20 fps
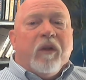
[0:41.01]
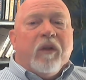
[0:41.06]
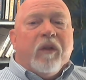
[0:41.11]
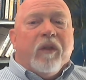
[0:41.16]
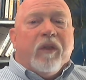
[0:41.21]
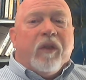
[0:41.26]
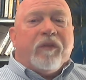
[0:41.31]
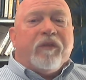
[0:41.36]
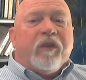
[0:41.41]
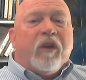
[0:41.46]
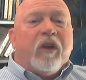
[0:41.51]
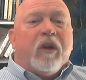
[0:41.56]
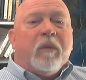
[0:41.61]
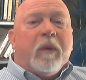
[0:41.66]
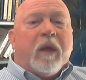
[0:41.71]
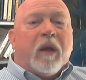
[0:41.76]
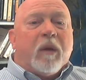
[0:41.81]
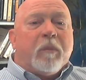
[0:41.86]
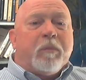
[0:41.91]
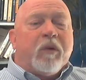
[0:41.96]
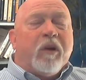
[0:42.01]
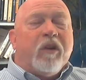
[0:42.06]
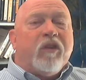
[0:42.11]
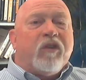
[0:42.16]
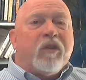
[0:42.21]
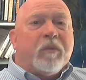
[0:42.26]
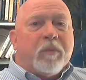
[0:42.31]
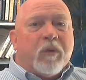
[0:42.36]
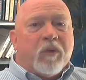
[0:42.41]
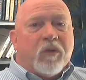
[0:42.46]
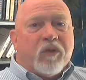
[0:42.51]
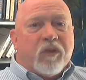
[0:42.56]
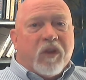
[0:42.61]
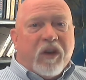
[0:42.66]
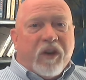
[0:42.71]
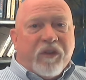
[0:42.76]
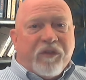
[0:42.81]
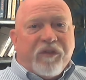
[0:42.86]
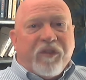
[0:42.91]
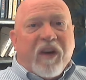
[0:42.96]
the fundamental principles that
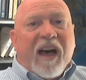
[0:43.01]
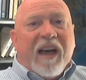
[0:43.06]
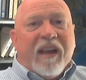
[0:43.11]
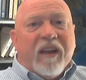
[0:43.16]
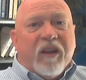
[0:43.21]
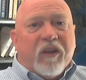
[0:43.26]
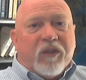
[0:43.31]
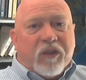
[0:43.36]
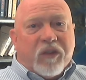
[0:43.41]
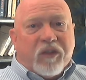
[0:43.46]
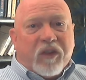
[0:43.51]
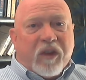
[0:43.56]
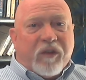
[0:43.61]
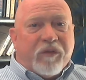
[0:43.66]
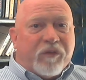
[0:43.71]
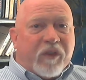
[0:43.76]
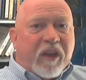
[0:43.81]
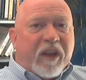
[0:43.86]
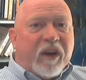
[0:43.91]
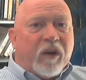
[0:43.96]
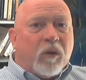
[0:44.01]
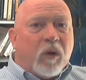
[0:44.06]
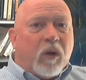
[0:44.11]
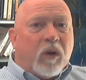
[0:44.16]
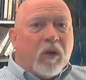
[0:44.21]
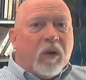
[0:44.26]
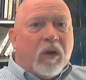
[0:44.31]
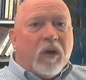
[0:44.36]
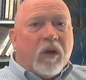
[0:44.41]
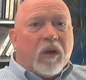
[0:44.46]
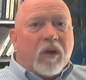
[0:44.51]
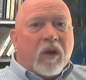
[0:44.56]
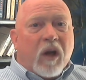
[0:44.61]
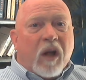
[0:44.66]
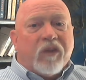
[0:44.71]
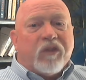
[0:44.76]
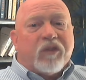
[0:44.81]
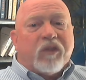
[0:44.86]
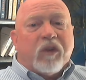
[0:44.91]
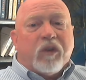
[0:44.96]
define us as a federal,
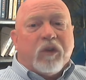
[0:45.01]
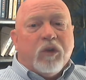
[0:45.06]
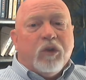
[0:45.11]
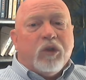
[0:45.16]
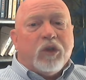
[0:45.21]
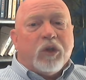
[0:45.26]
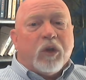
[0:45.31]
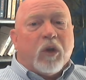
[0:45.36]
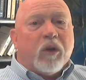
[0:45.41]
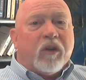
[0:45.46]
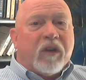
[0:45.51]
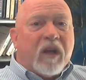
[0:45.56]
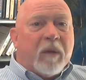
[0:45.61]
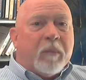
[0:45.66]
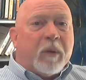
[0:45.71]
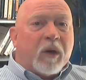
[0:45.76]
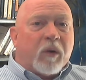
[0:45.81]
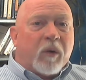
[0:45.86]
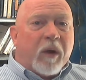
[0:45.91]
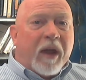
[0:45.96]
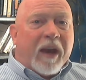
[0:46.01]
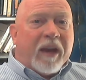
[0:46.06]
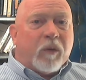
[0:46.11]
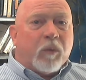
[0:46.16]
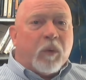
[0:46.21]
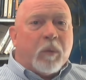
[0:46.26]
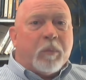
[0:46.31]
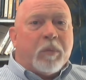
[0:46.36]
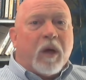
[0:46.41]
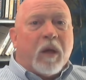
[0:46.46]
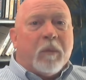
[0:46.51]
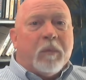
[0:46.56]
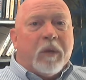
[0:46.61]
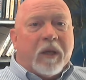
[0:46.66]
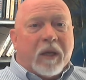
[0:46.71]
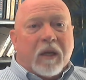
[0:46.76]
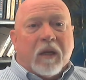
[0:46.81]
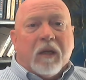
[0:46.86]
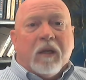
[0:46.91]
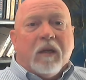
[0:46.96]
constitutional, democratic republic.
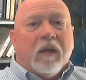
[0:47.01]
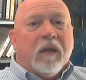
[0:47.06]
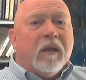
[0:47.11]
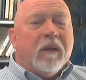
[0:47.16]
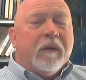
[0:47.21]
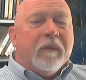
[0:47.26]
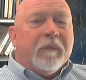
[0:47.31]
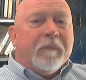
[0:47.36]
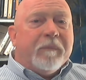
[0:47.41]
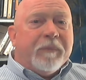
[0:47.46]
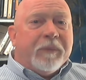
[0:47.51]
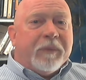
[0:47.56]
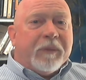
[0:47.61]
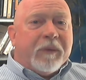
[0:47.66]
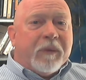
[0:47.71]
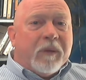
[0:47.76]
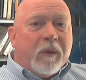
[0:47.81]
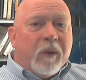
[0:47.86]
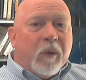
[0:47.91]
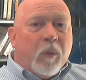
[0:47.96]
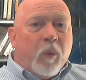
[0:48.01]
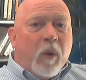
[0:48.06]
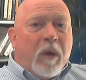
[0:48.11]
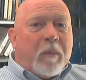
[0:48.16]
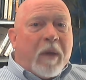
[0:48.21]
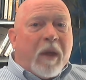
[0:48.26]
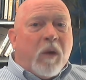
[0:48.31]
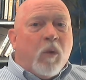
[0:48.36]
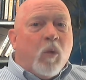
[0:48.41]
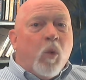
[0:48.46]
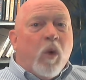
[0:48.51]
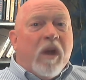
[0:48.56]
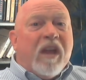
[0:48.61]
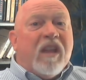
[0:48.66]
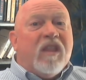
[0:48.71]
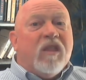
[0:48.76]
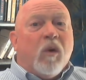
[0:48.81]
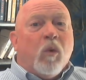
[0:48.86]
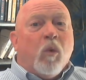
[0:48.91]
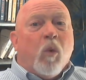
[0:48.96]
We may
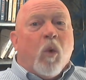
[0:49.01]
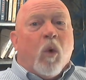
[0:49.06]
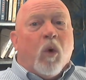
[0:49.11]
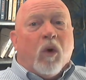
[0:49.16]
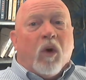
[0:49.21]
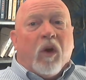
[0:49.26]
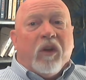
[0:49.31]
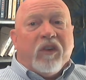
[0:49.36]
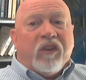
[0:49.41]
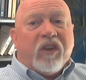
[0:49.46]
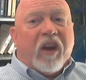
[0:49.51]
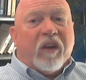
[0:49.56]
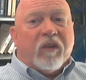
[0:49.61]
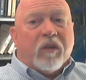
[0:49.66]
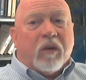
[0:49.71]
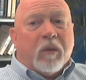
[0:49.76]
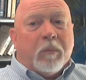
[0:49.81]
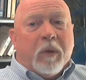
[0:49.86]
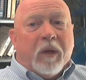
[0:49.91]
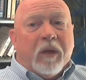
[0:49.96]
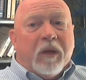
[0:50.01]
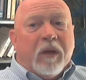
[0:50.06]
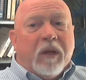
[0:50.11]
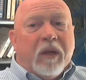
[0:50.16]
win the war on terror, but